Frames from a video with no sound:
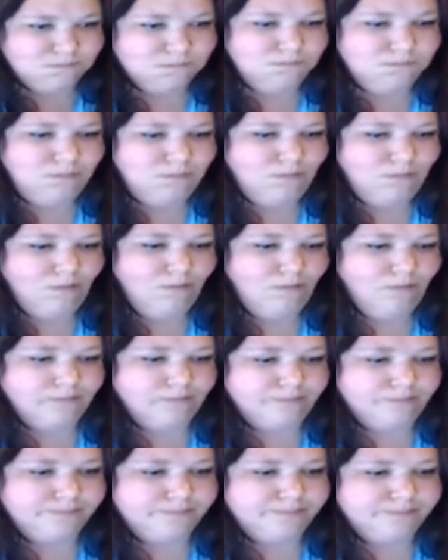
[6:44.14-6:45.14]

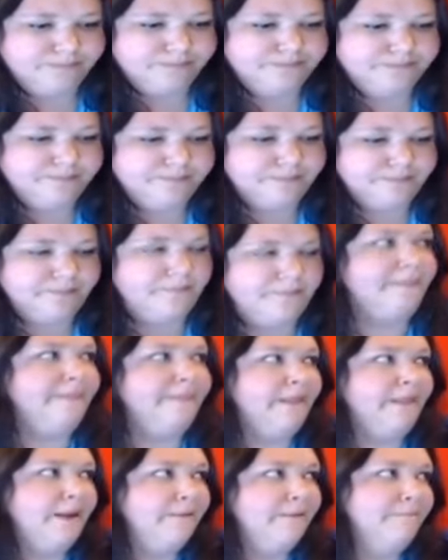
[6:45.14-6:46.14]

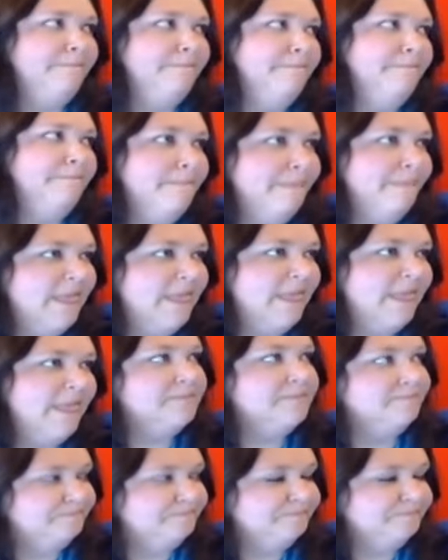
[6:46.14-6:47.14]

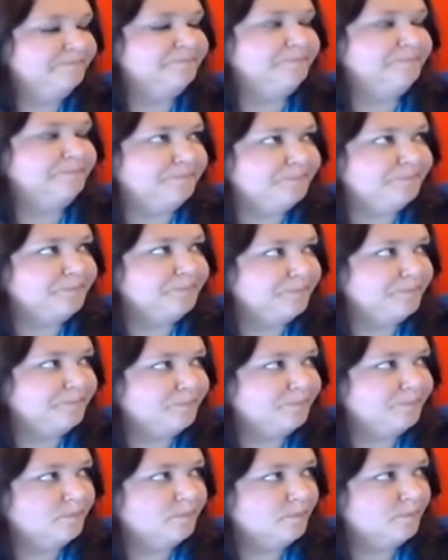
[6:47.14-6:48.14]

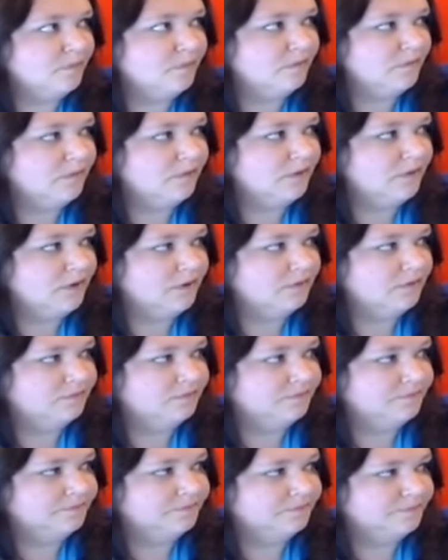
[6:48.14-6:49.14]

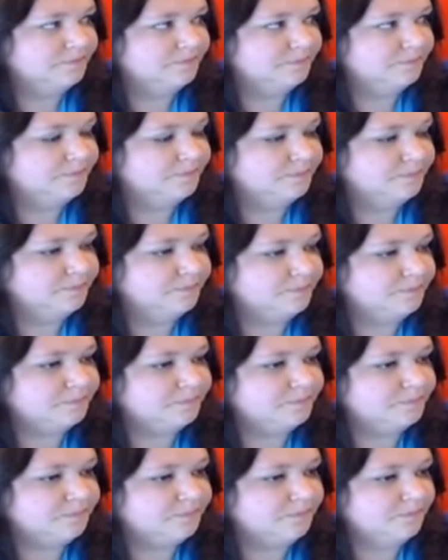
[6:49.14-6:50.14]

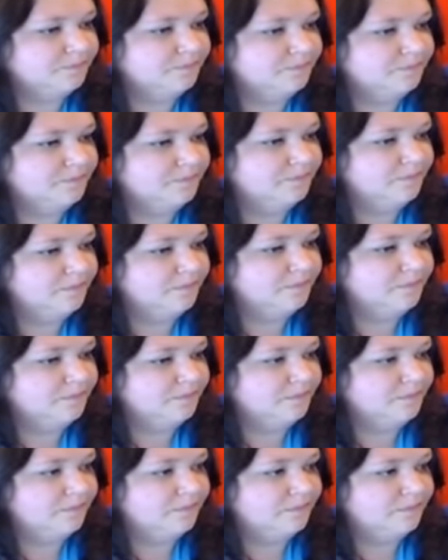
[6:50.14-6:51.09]
This person isn't speaking.